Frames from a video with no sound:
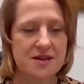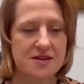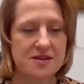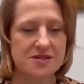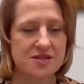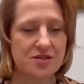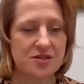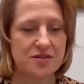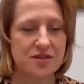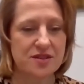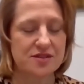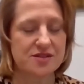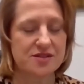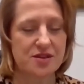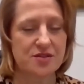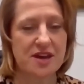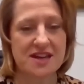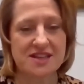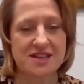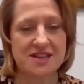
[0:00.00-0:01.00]
So
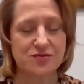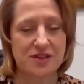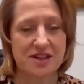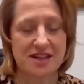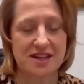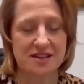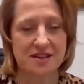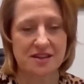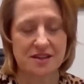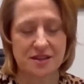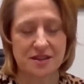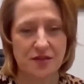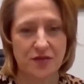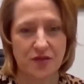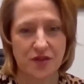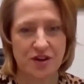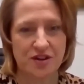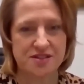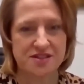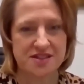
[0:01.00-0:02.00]
that's really the
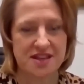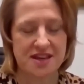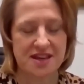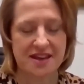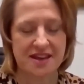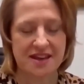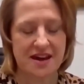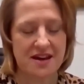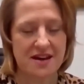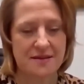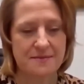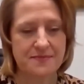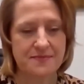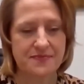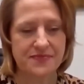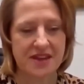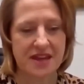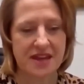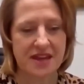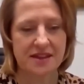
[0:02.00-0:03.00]
first thing.
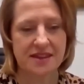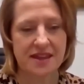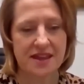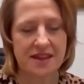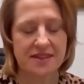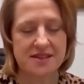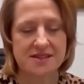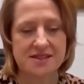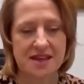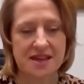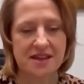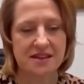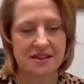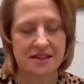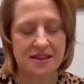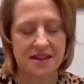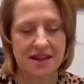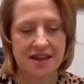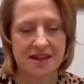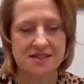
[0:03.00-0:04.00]
And then the
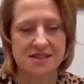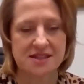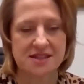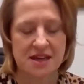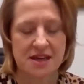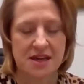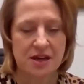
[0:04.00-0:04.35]
second thing is,